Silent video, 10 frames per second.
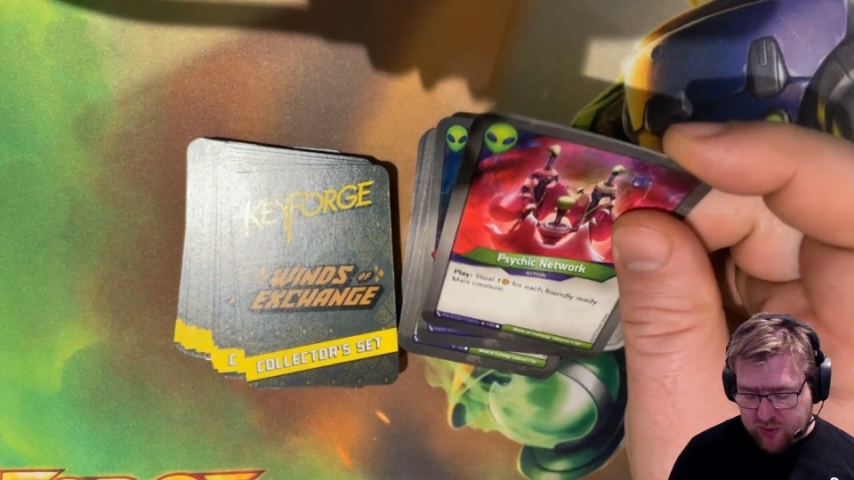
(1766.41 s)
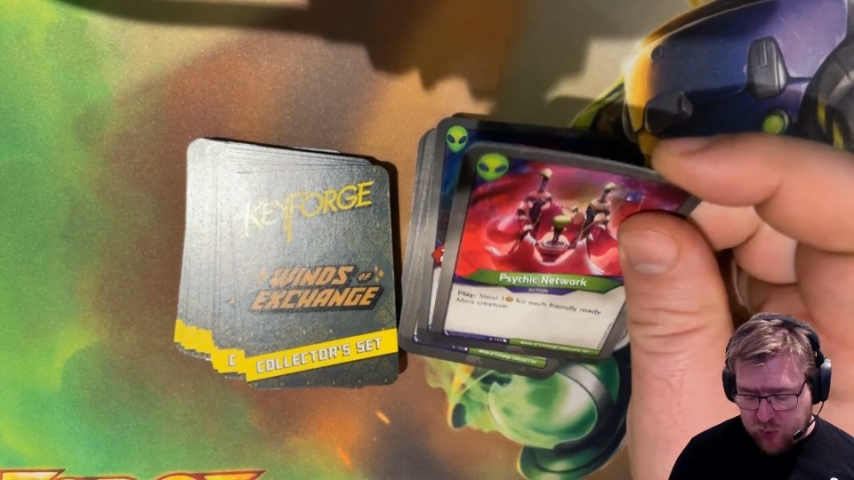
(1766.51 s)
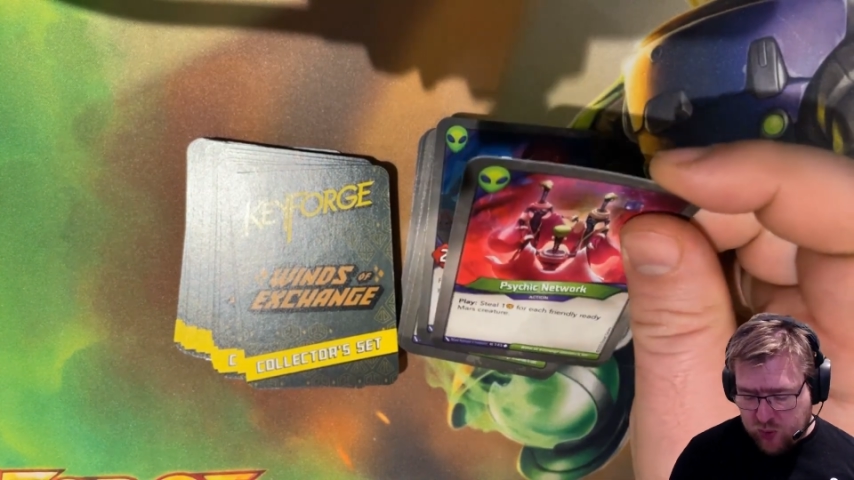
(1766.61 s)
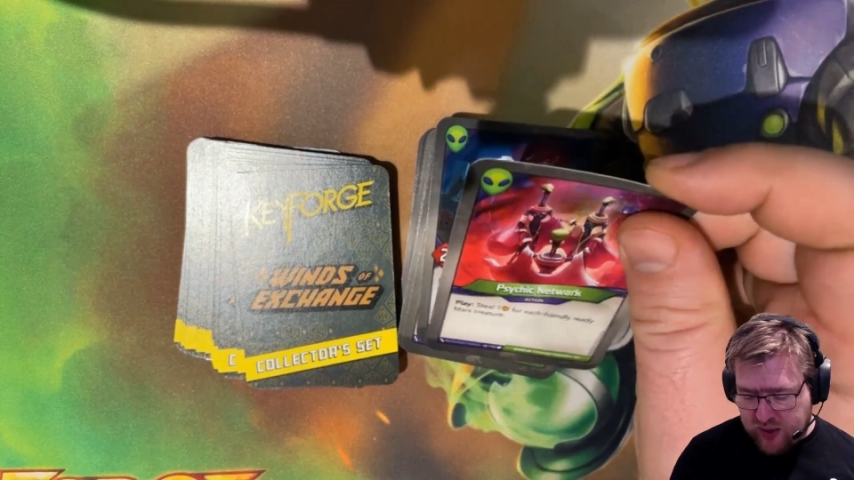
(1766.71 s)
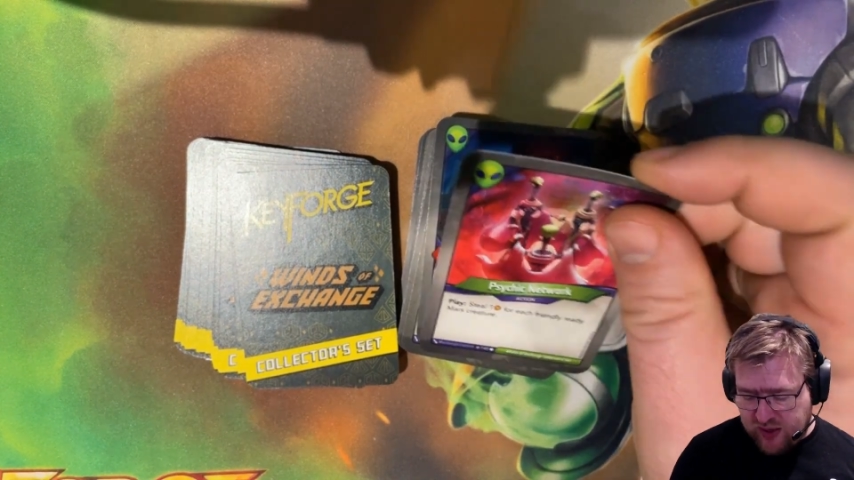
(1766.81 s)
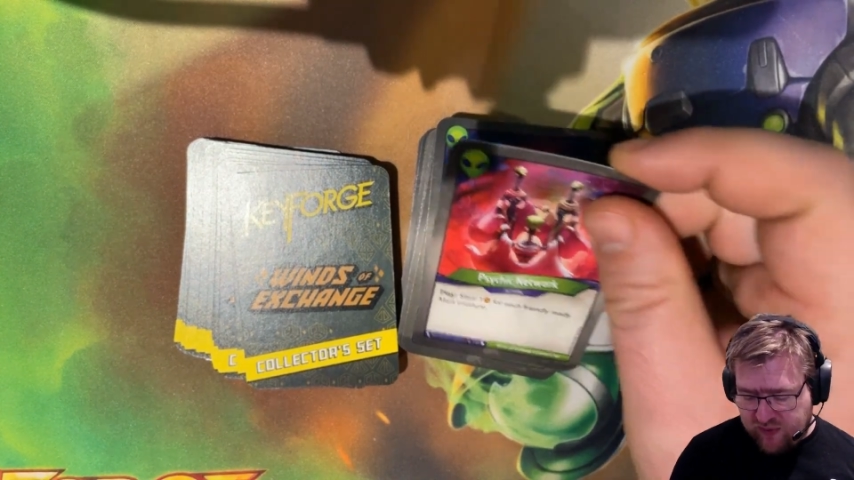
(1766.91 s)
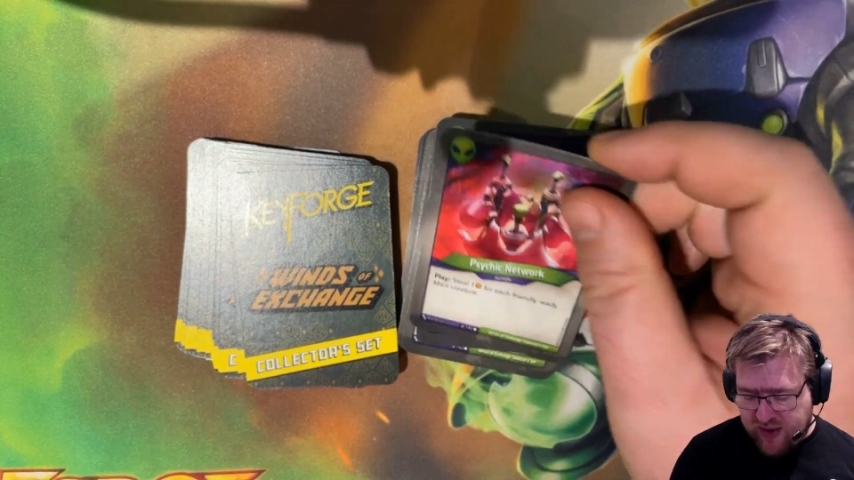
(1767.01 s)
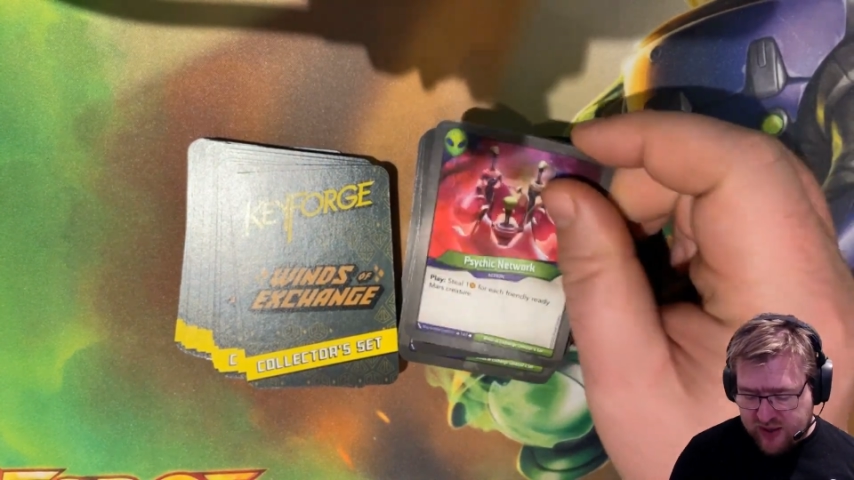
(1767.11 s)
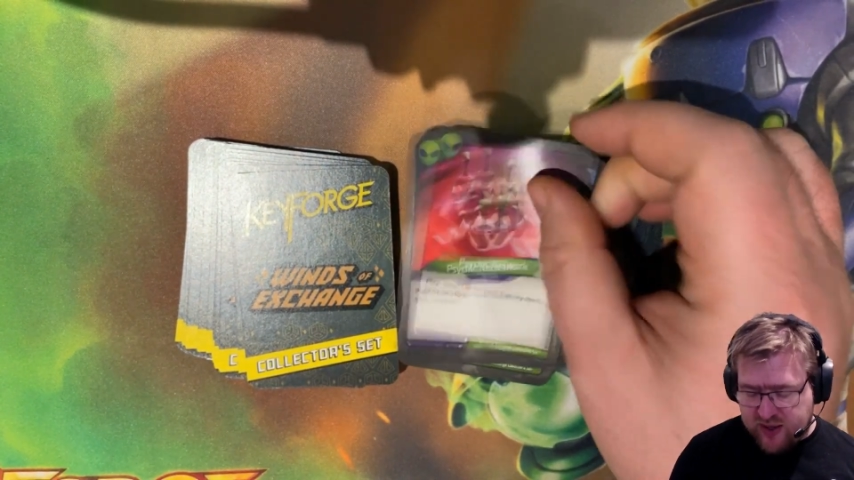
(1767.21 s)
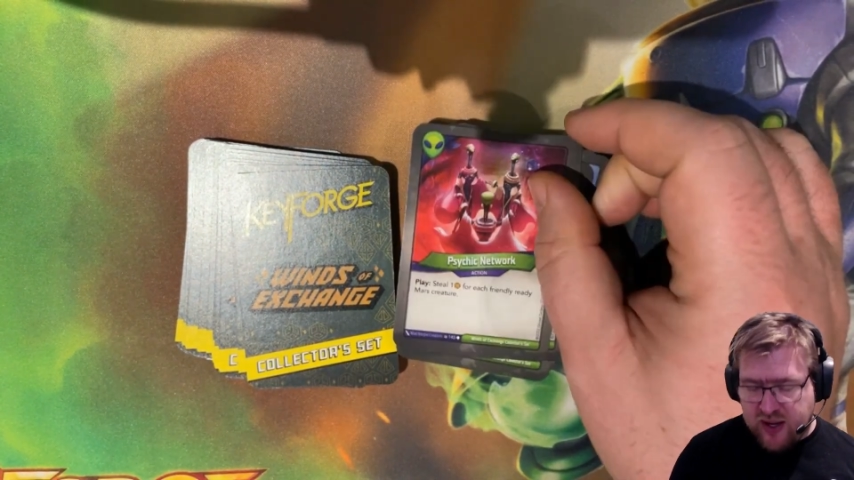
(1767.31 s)
boosting
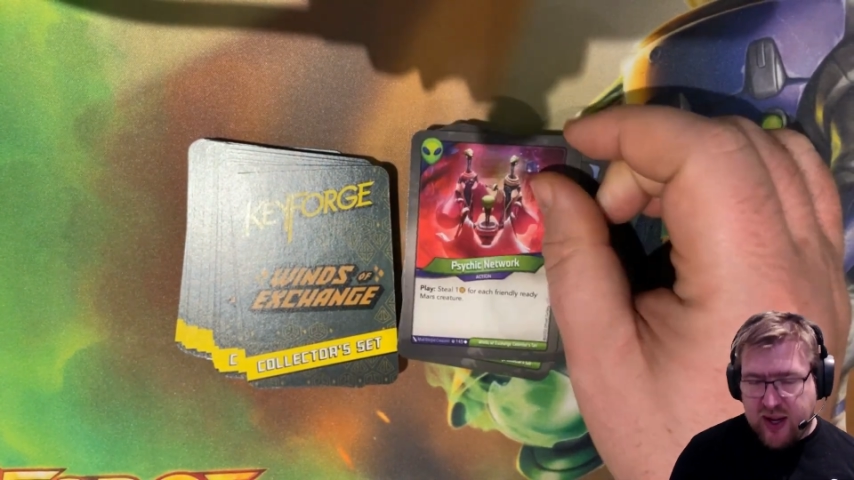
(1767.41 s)
effect.